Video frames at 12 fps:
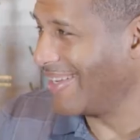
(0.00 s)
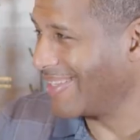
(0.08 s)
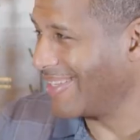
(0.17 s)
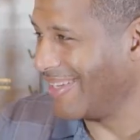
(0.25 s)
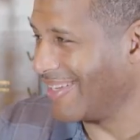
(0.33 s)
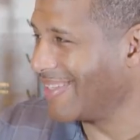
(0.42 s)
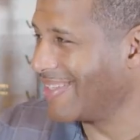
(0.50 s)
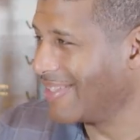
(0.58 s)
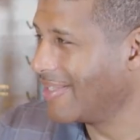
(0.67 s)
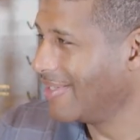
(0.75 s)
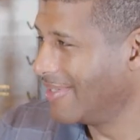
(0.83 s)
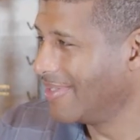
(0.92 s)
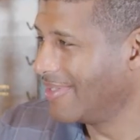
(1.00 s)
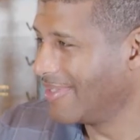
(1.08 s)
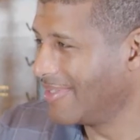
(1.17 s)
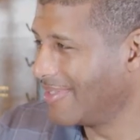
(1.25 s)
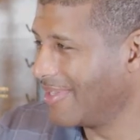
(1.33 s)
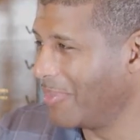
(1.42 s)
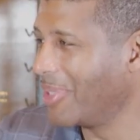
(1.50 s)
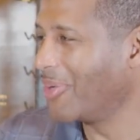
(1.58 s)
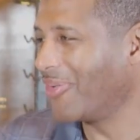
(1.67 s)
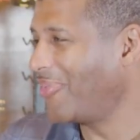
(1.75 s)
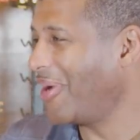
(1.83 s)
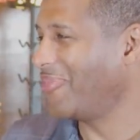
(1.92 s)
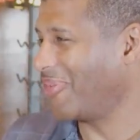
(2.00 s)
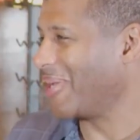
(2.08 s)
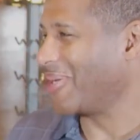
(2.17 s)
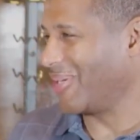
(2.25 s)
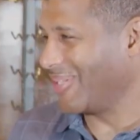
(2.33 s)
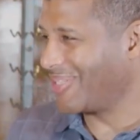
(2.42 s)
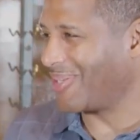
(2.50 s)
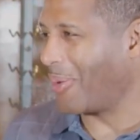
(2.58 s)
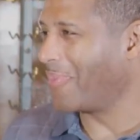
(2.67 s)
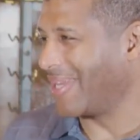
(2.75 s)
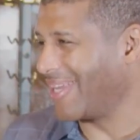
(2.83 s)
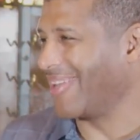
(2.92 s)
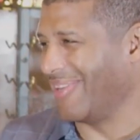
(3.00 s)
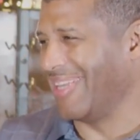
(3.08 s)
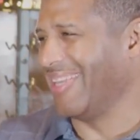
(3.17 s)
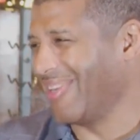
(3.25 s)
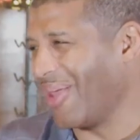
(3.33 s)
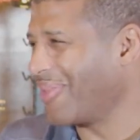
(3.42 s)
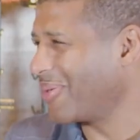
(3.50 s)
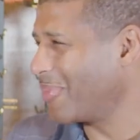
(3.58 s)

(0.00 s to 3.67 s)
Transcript: to go, and so I. But you're a firefighter. So, yeah, firefighter. Yeah.